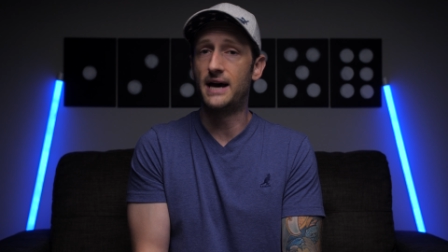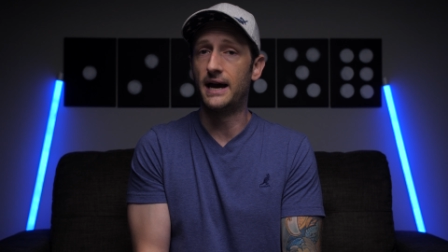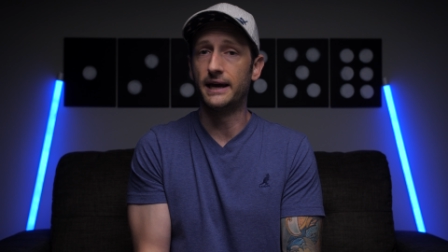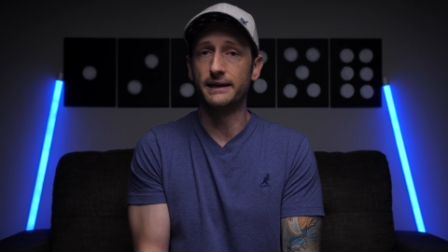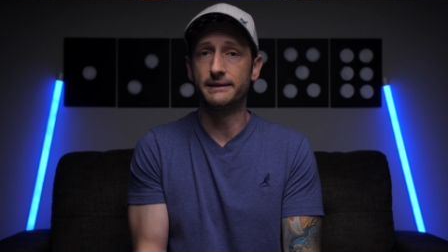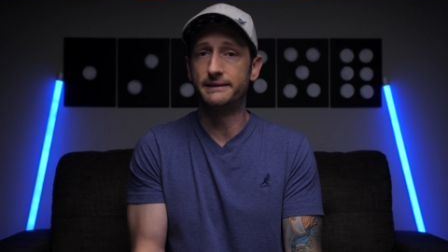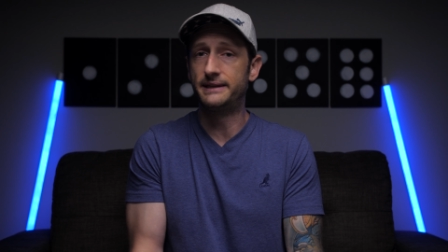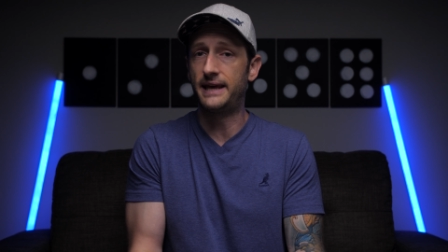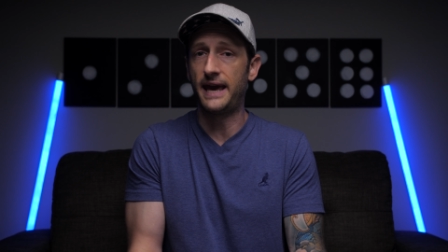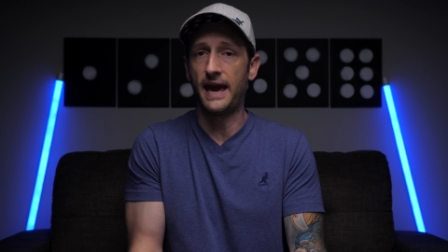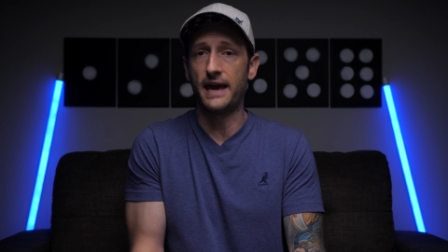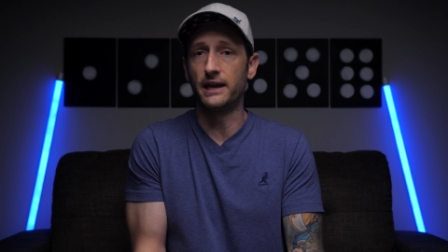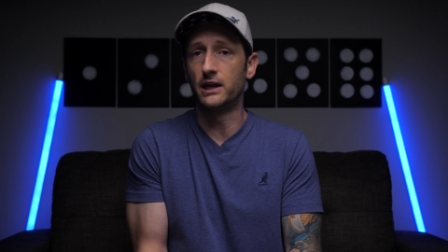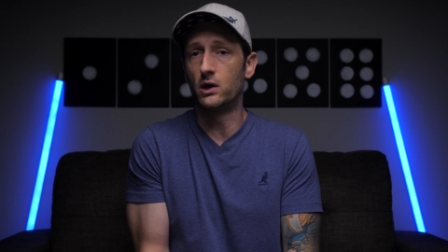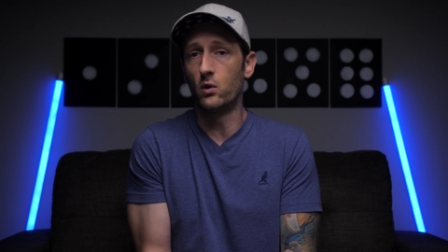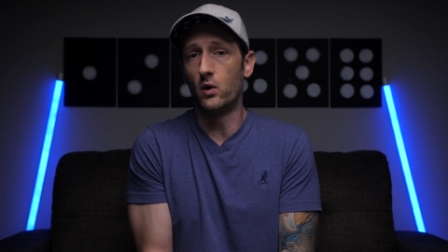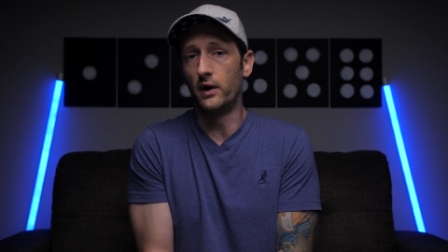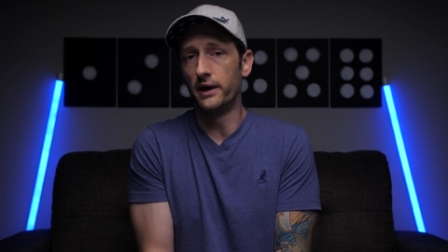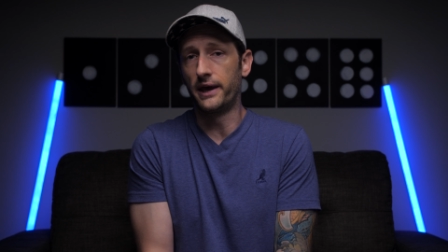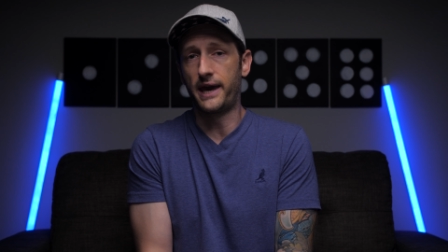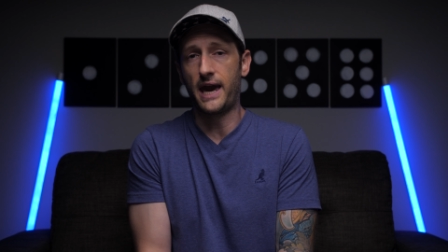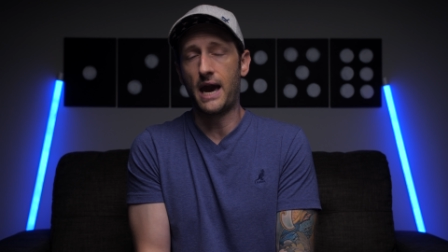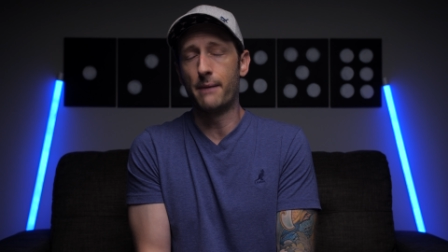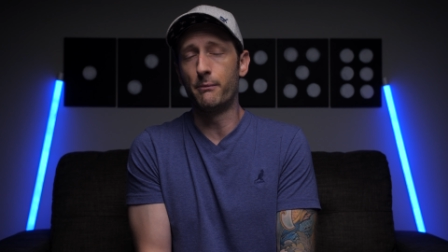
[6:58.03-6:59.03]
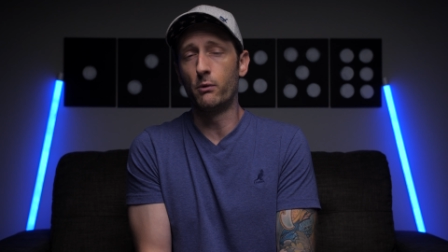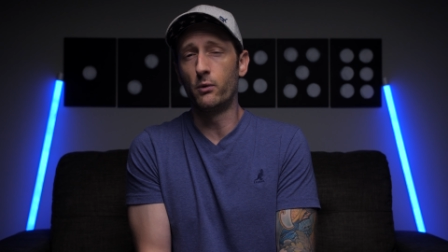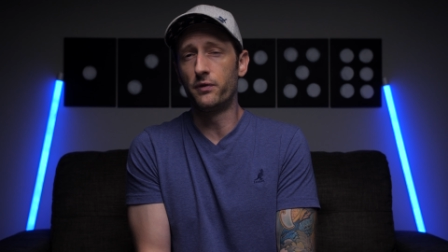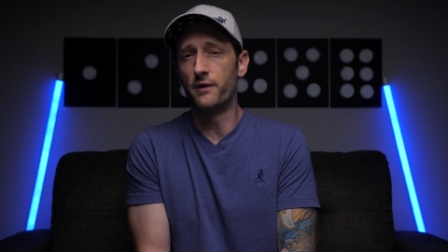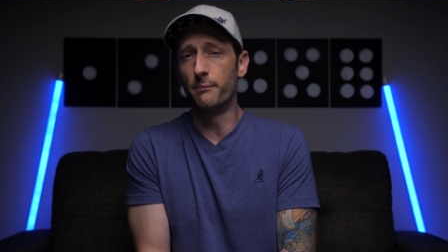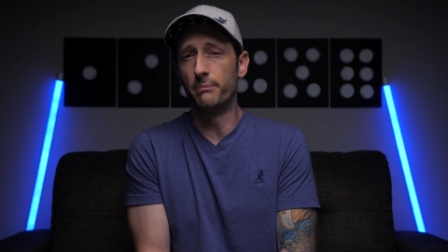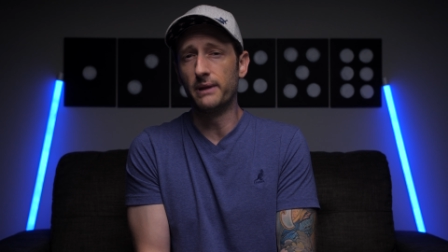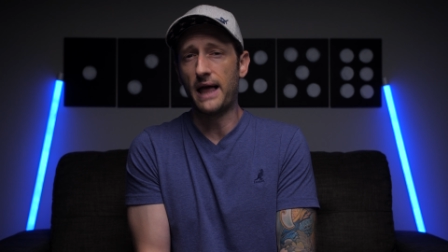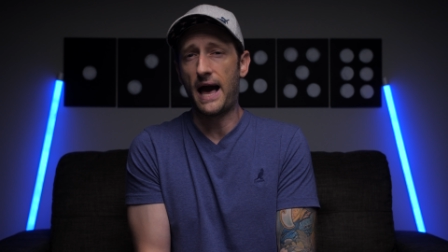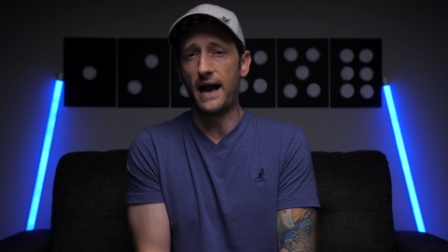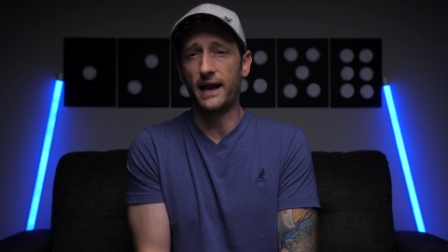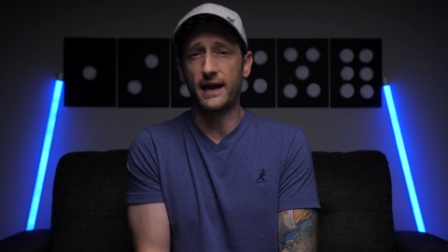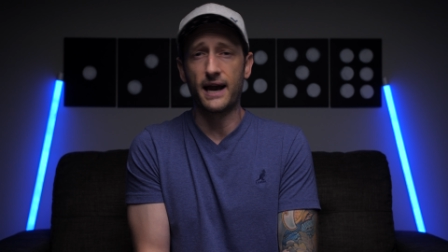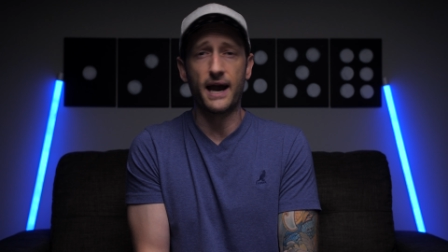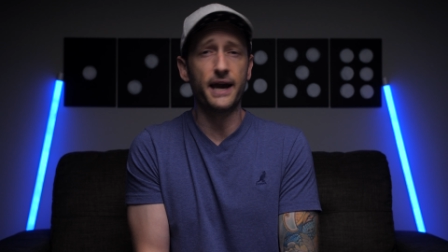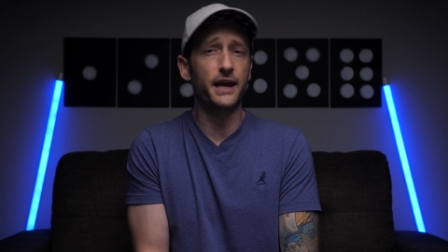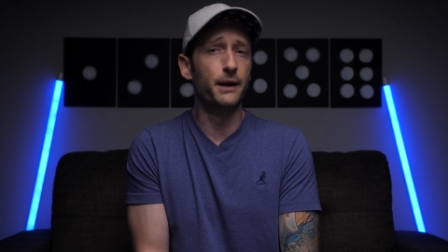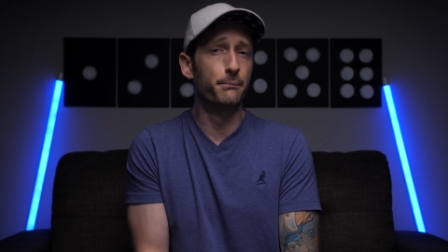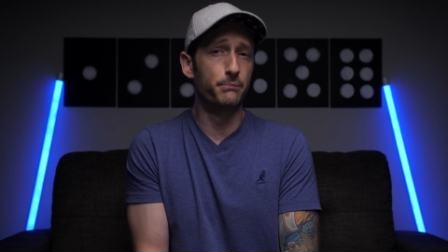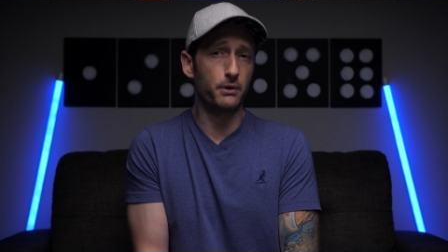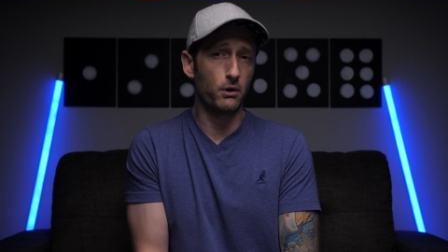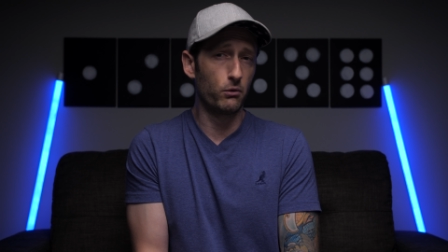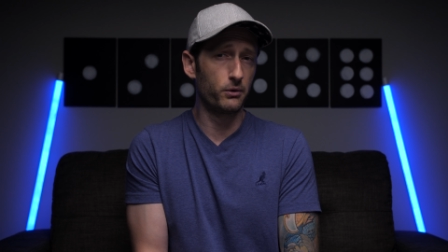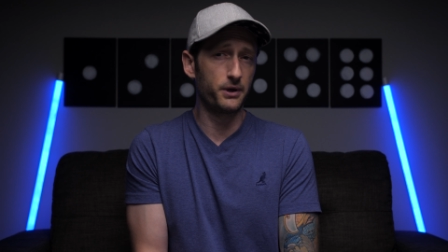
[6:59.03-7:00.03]
I can't go on camera with a black eye
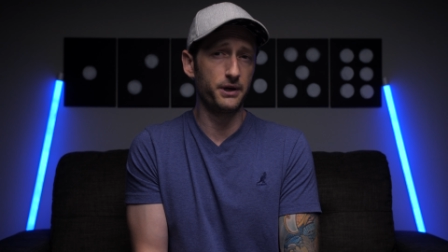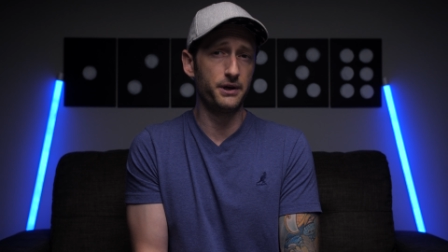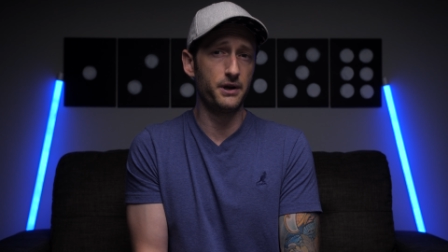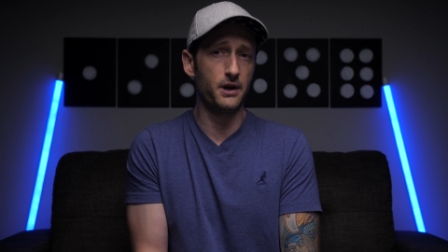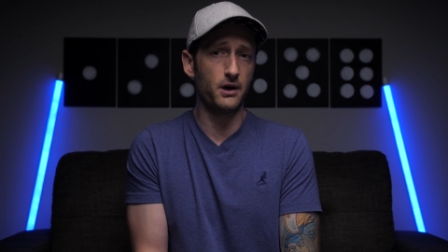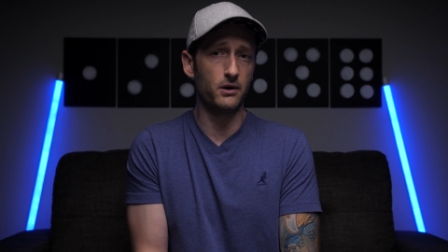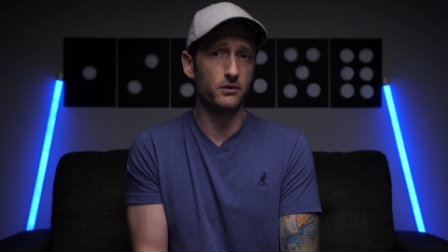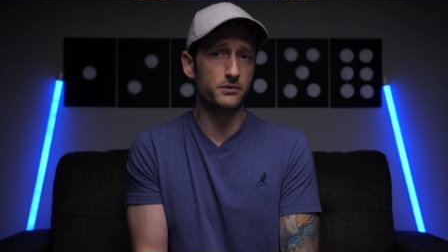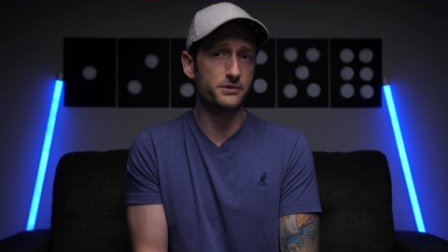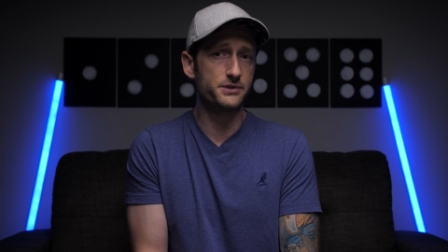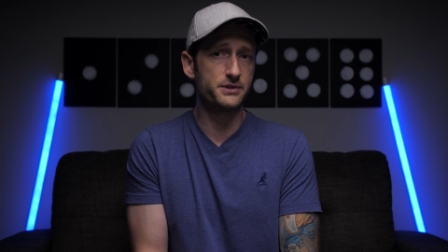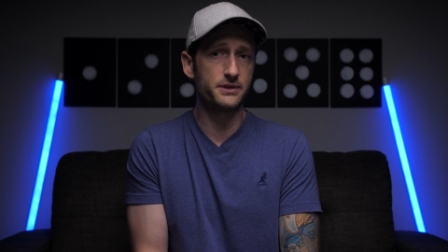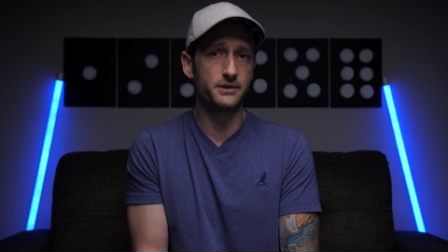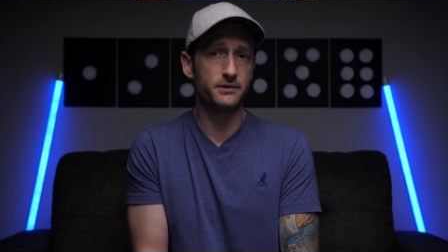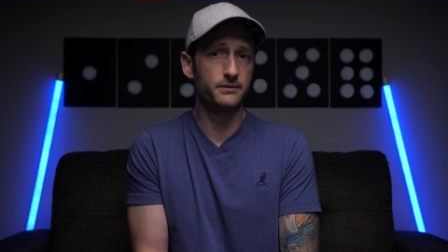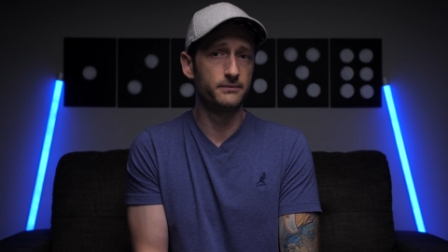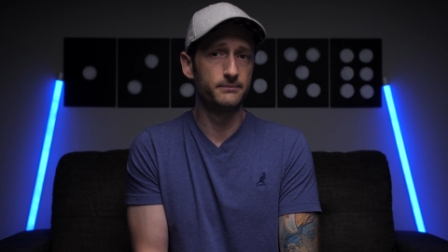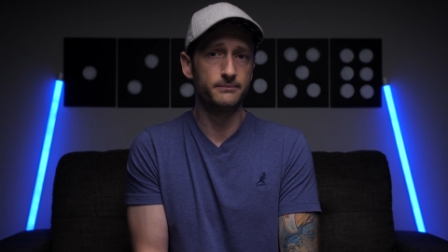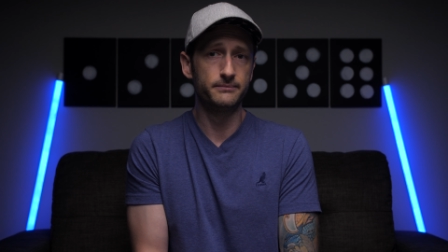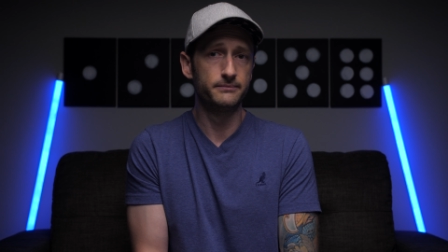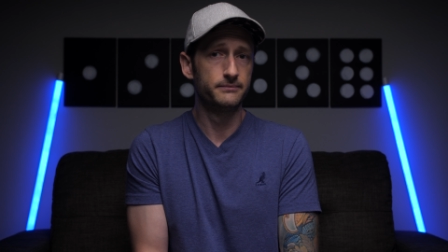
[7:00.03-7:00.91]
and a broken nose.